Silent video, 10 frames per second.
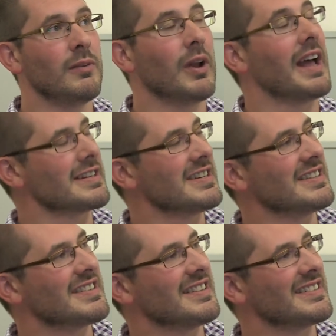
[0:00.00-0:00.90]
well, actually,
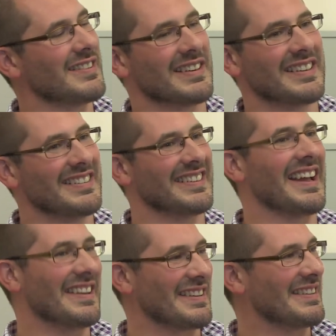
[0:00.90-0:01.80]
it turns, so
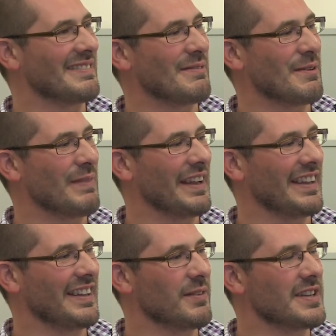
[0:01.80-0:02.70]
again, it's a bit geeky,